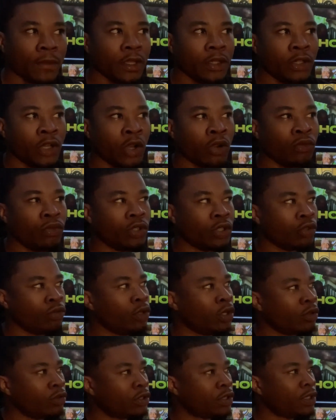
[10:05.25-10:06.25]
don't do
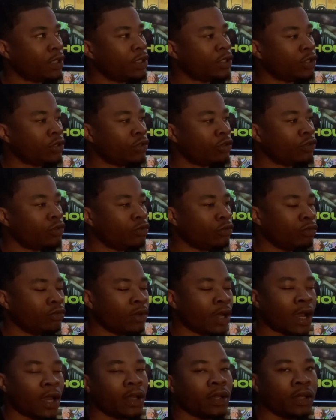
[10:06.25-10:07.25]
no shit you, you
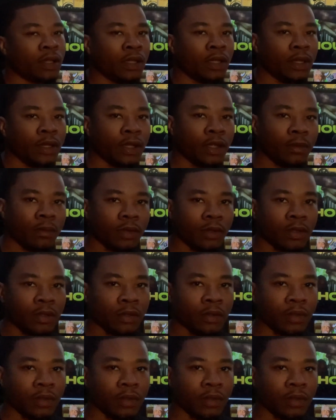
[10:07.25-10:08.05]
not good at, bro.